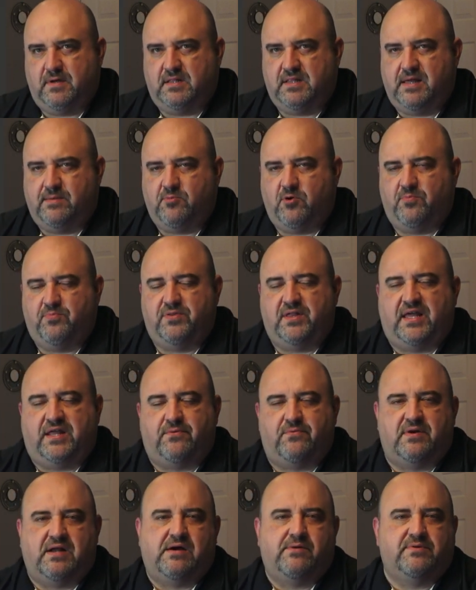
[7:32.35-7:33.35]
a lot more
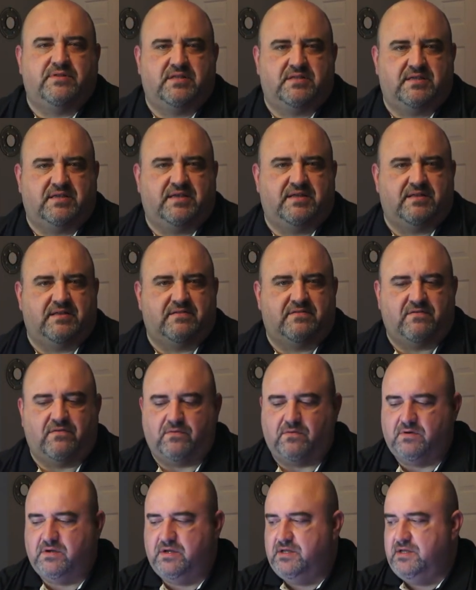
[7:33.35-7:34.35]
playing around with it to get it
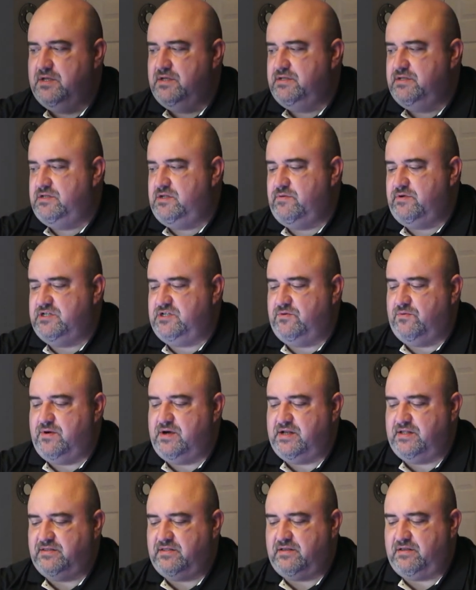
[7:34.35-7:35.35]
to do what you
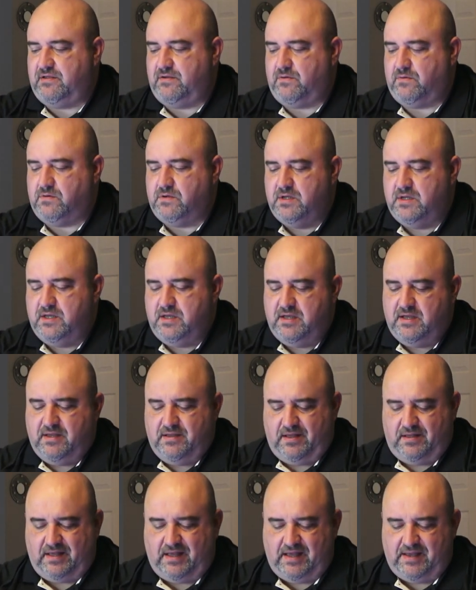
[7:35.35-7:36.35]
want it to do.
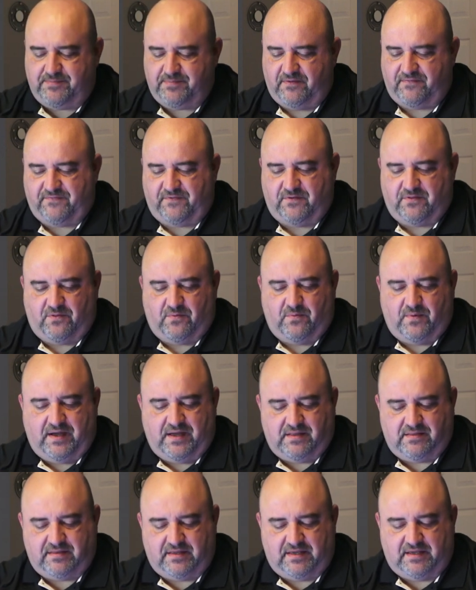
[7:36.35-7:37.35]
I prefer the
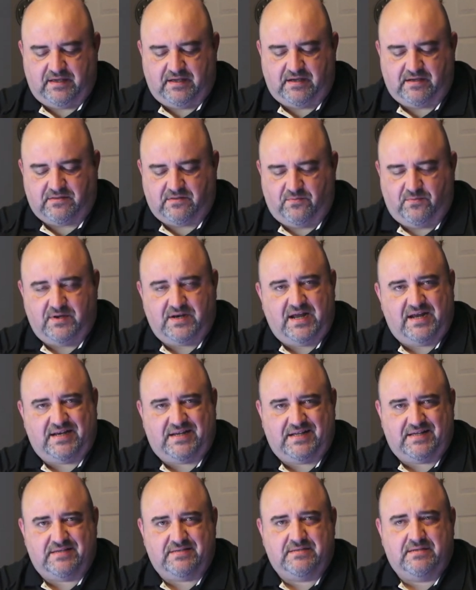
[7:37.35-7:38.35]
white, the uh, the one I
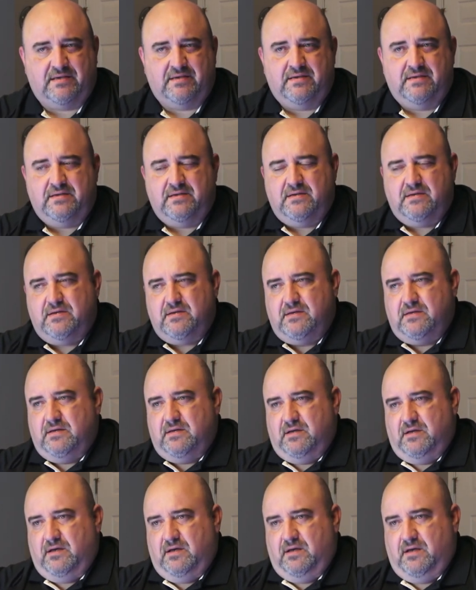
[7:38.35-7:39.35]
Ds.
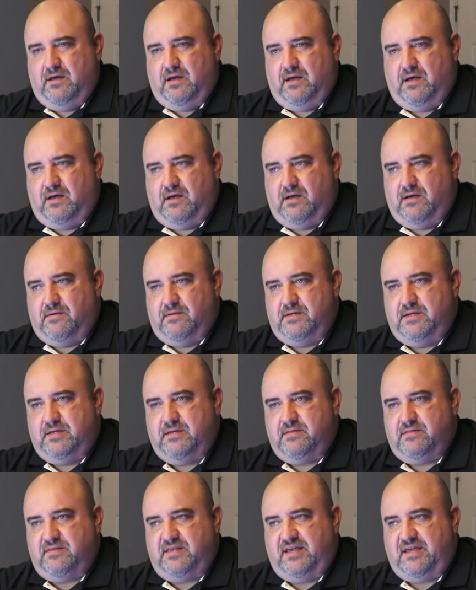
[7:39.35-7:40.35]
Uh,
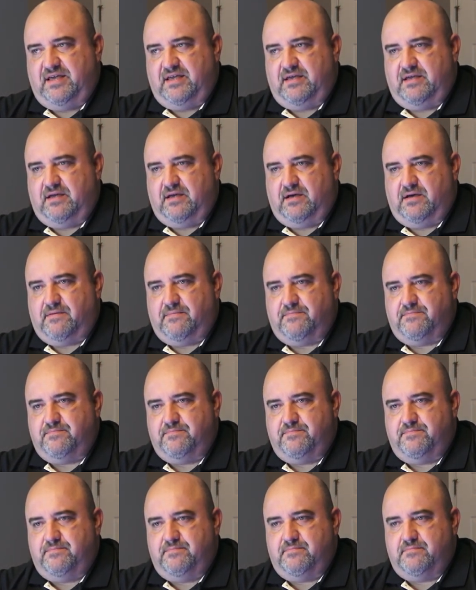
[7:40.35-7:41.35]
they um,
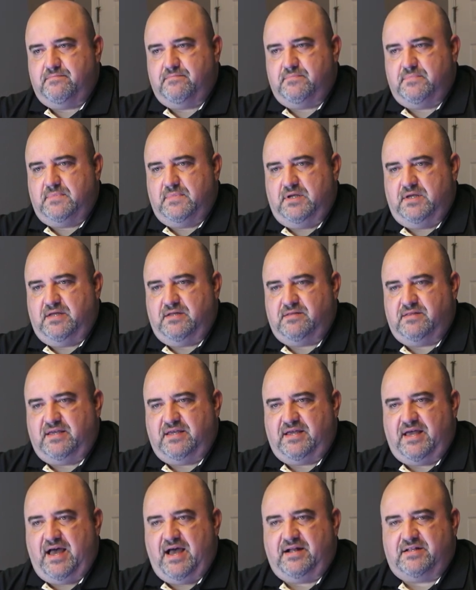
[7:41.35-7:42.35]

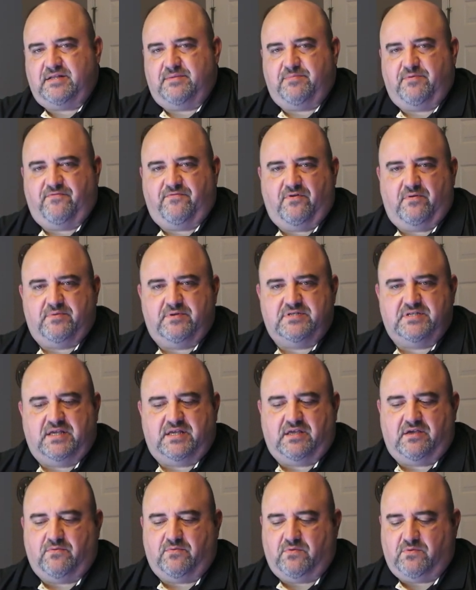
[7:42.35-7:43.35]
they act and perform just
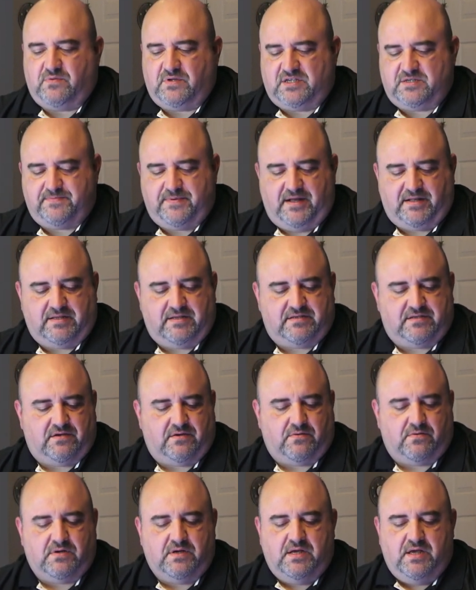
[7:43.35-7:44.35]
like you would expect it
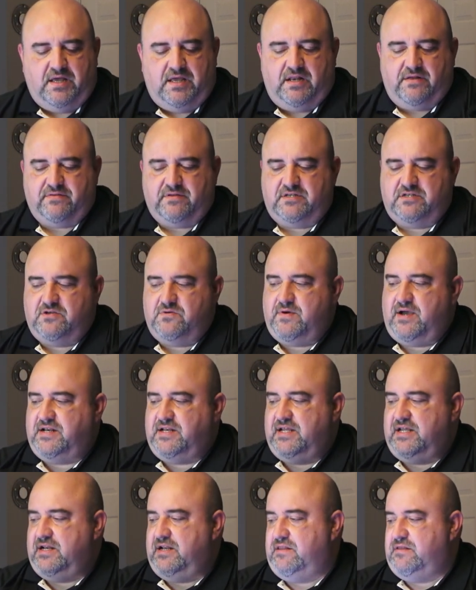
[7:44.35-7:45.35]
to. You know, the two I
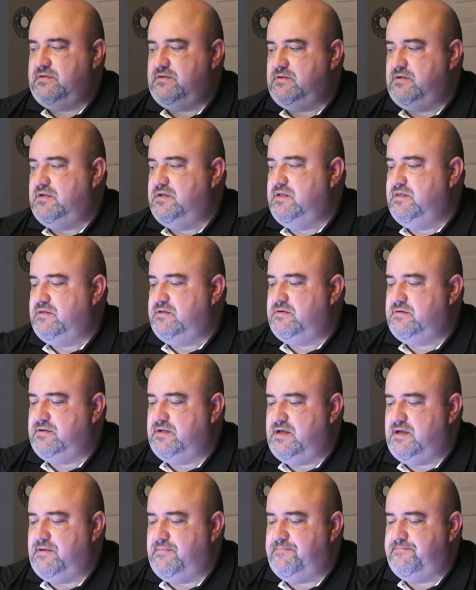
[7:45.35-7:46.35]
D. Another another
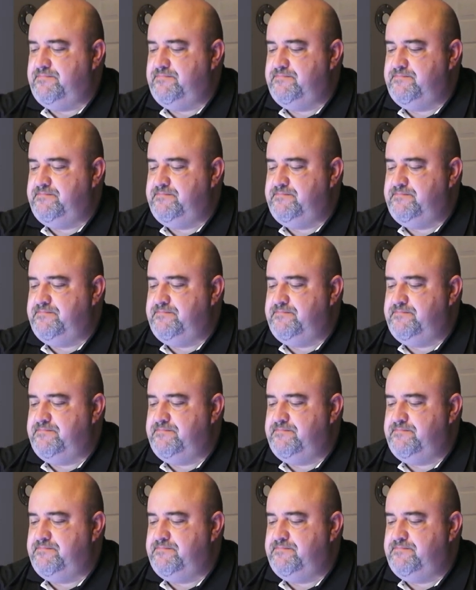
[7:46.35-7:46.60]
um,